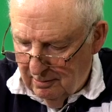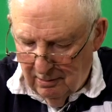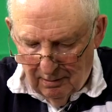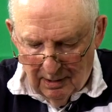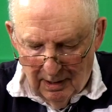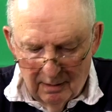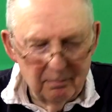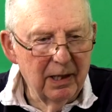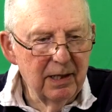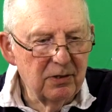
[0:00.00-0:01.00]
hook there in
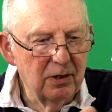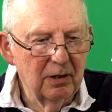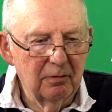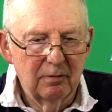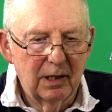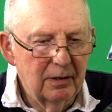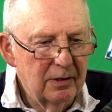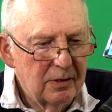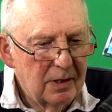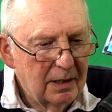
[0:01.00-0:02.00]
place, we can
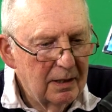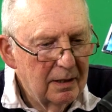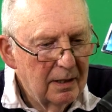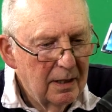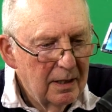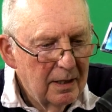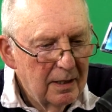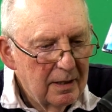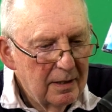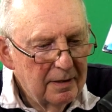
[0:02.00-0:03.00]
stick
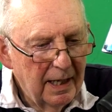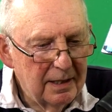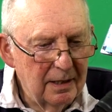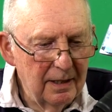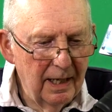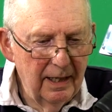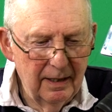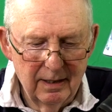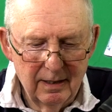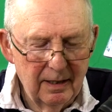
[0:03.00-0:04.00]
that in there
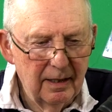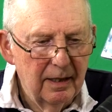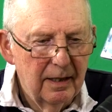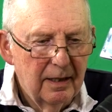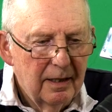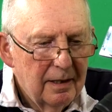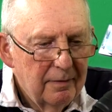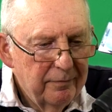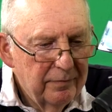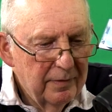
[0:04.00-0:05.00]

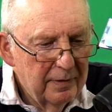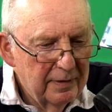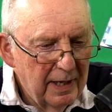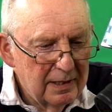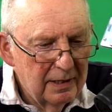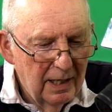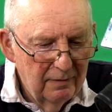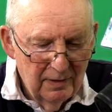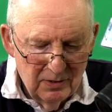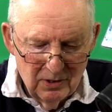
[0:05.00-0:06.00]

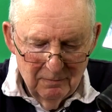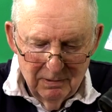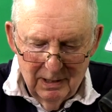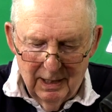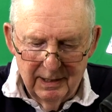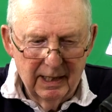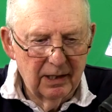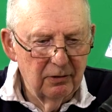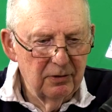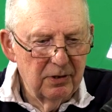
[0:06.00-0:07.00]
very simply, and that
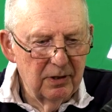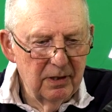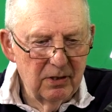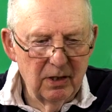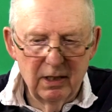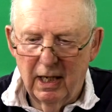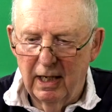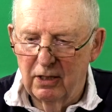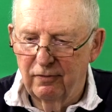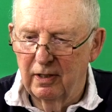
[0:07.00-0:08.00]
can also
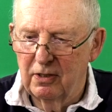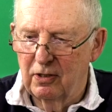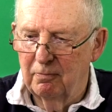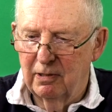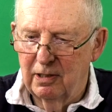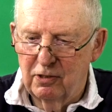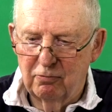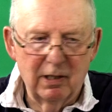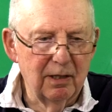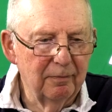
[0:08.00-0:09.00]
disengage very simply
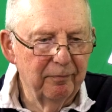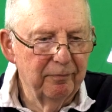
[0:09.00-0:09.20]
as well.